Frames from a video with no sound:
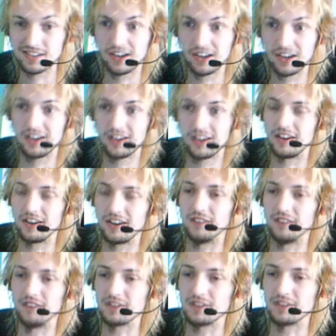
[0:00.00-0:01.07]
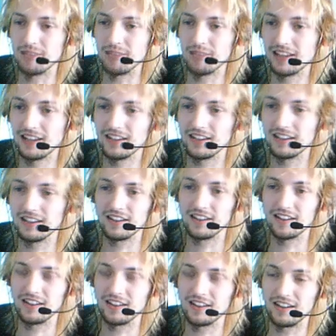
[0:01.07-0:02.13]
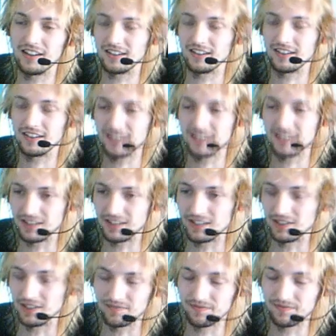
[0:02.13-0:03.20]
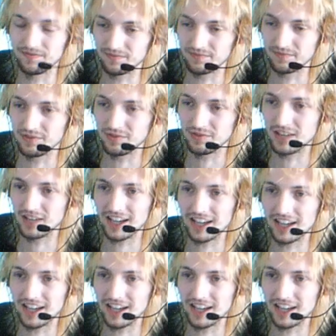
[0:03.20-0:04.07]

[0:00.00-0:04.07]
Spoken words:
So in the middle, continuing on, I keep